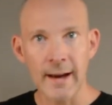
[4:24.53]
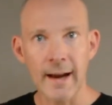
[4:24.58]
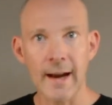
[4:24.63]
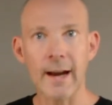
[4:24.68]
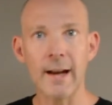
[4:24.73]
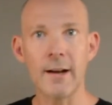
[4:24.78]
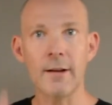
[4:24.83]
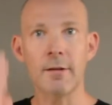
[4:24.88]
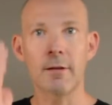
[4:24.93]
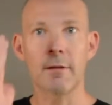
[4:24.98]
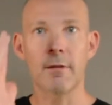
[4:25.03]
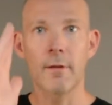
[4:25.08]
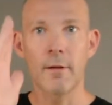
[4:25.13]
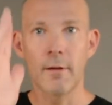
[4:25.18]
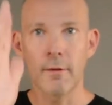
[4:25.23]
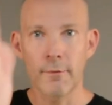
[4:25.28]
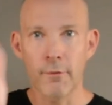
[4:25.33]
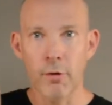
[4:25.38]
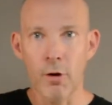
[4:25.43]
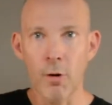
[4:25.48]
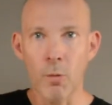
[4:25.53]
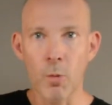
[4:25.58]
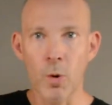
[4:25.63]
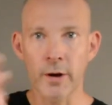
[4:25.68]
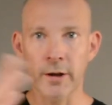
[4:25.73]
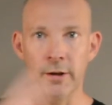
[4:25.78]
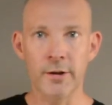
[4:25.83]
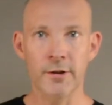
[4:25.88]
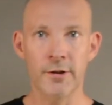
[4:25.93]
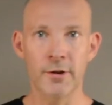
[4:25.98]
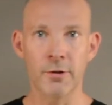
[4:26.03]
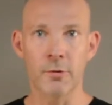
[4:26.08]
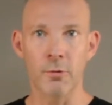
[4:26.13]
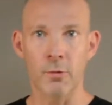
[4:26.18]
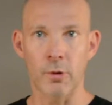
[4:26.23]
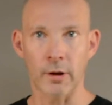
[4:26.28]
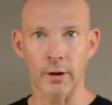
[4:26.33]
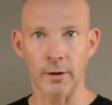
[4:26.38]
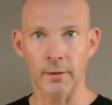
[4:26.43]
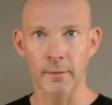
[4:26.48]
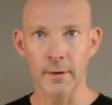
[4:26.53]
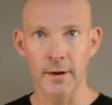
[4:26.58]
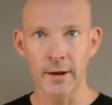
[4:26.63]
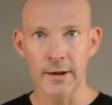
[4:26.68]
and forward it to Google.